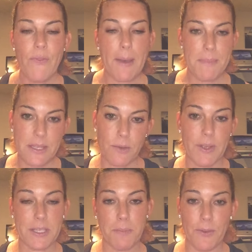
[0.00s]
that means a
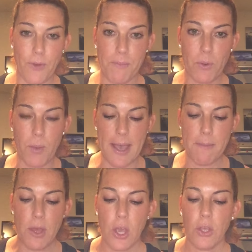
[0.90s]
recipe from the
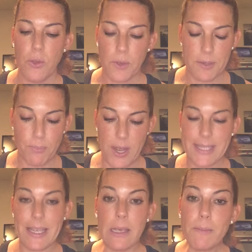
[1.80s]
web, you can
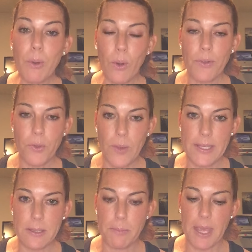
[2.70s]
press import the
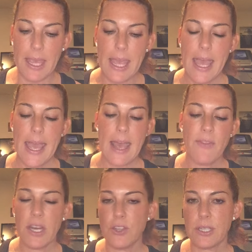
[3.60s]
recipe
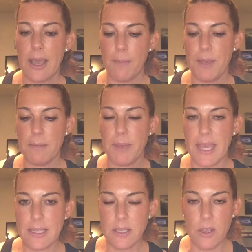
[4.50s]
and then I just copy and
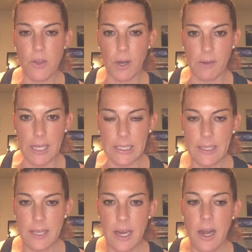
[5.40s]
paste the URL
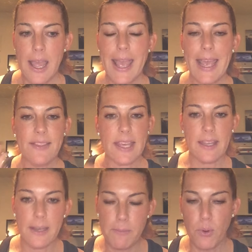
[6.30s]
in there and they
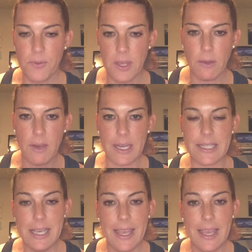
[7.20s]
can import the ingredients.